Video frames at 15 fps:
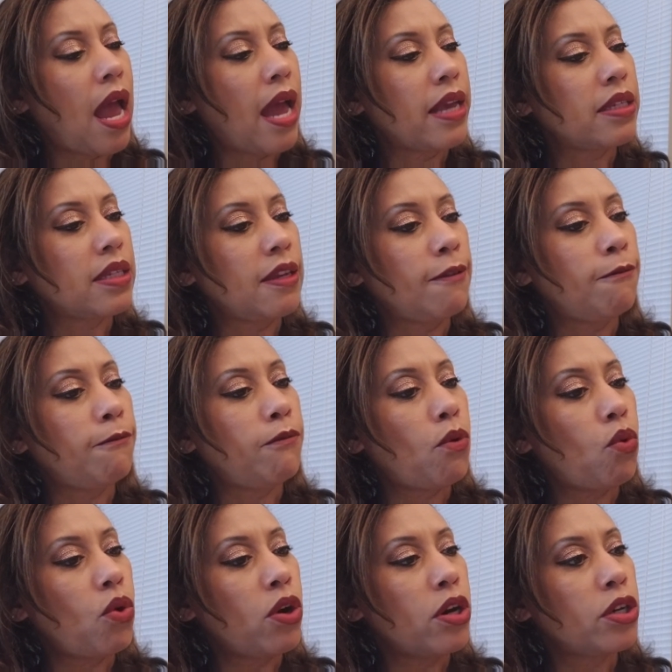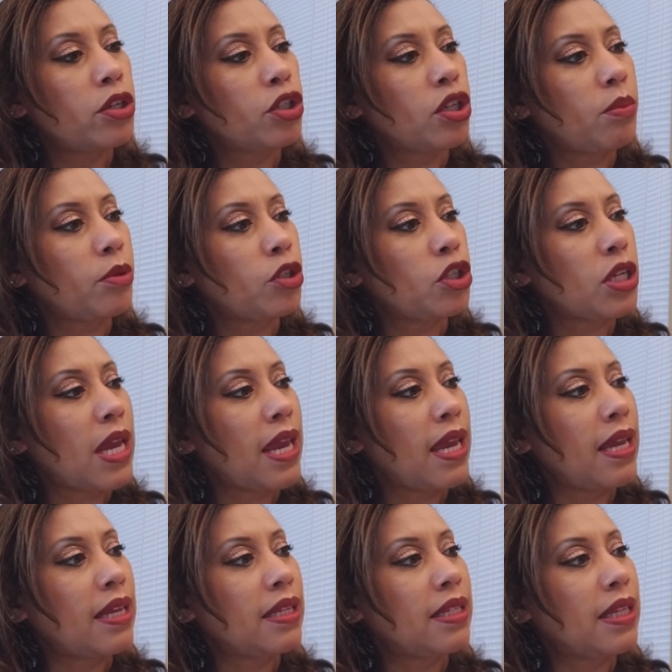I see 4 shimmer
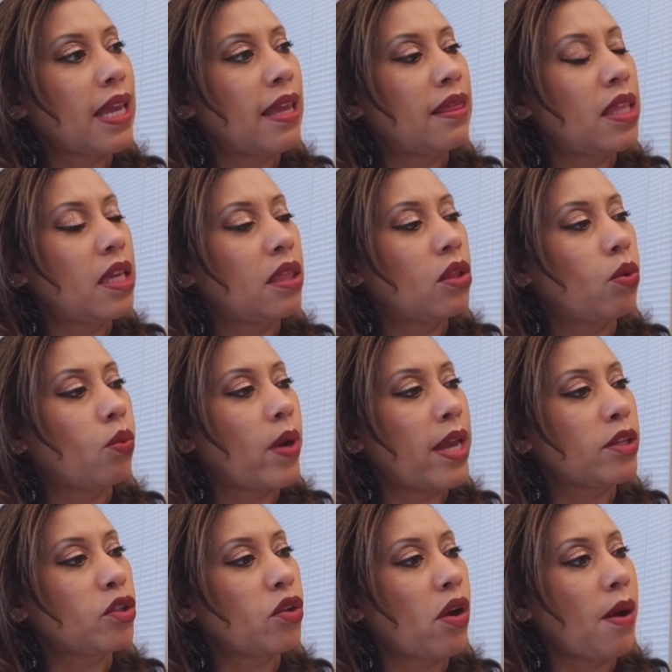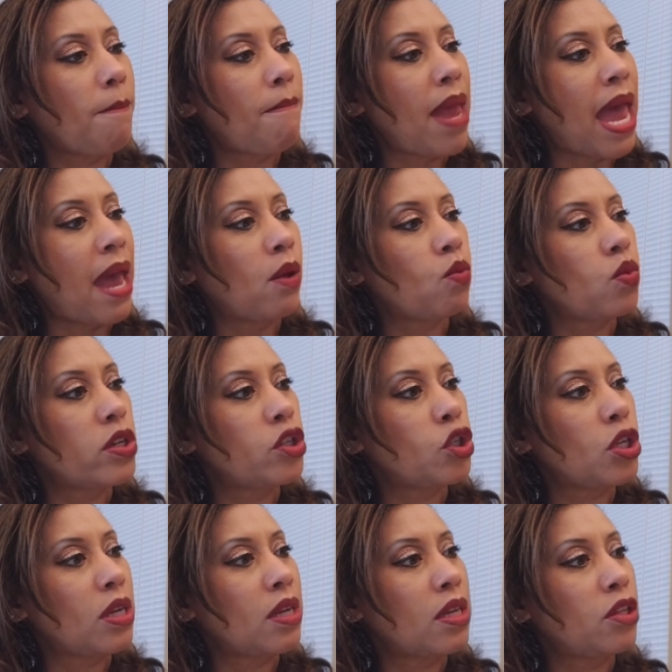shades, and then the rest are matte, which
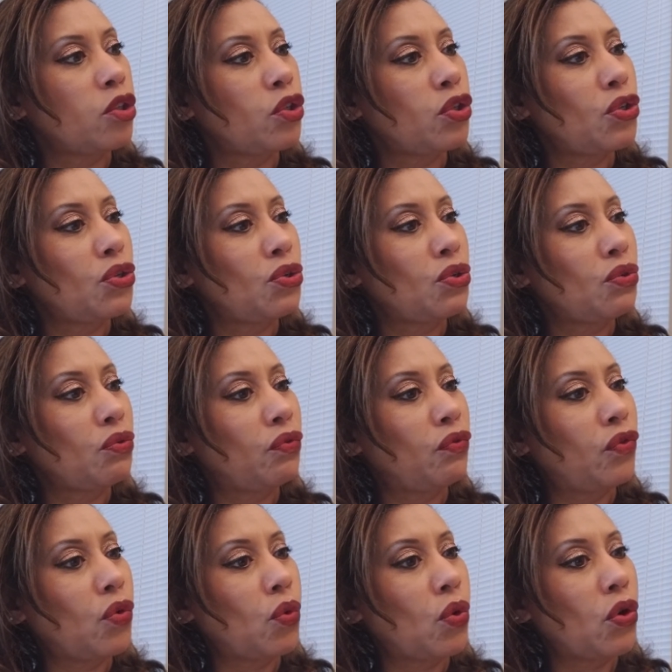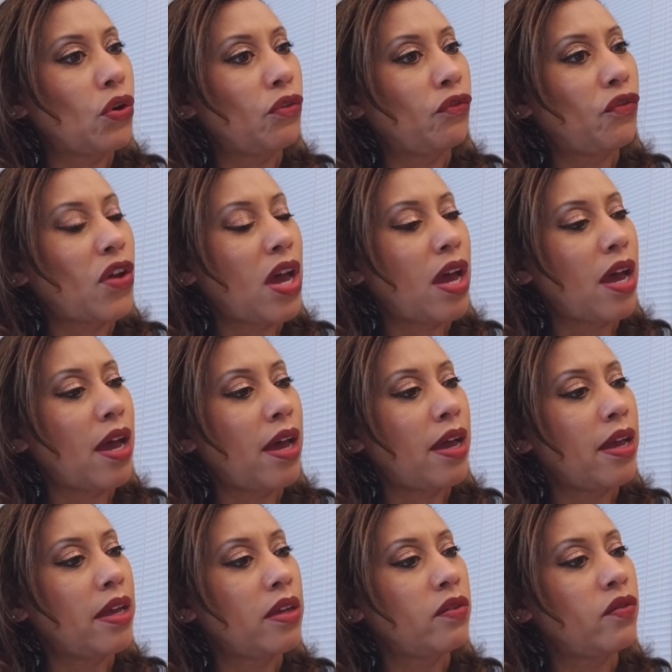is 2, 4,
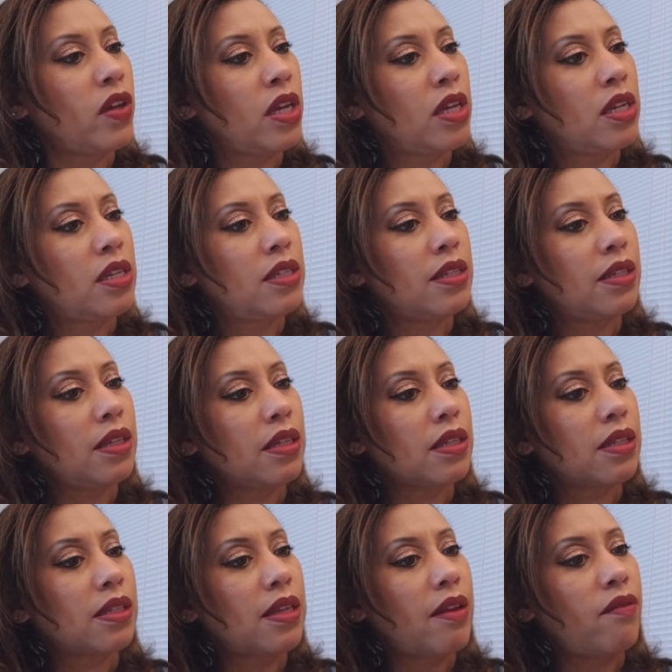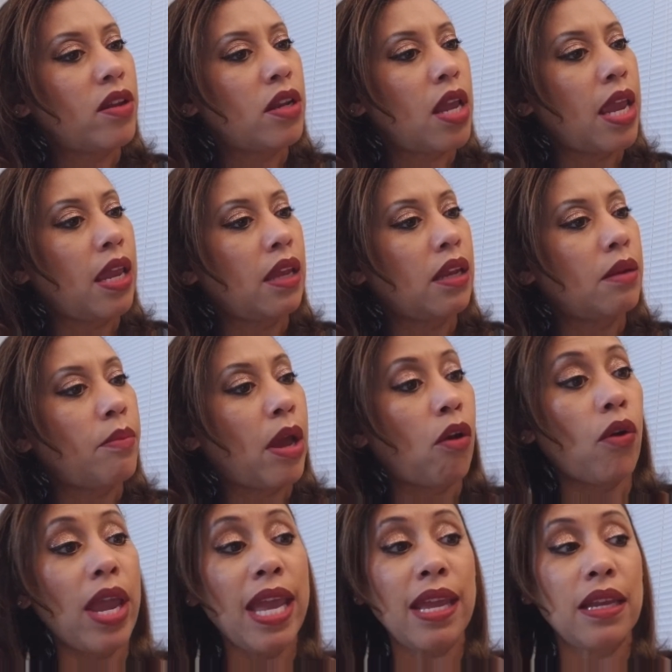5, 6, 7, 8, about
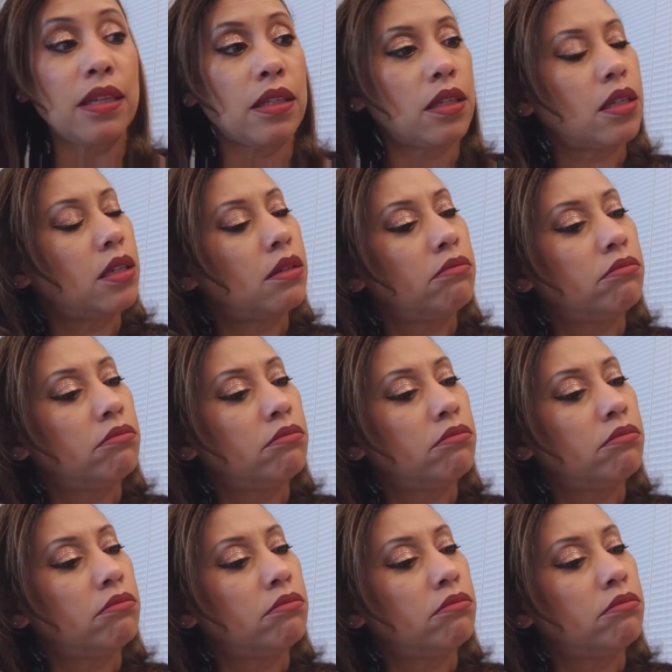8.